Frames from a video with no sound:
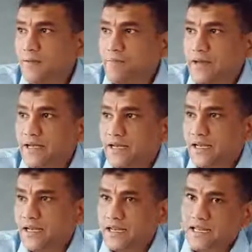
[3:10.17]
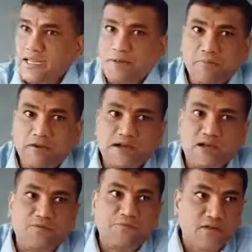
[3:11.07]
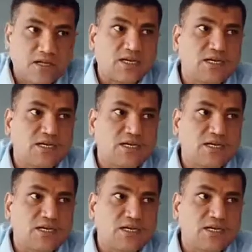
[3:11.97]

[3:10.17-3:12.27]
Mendel came after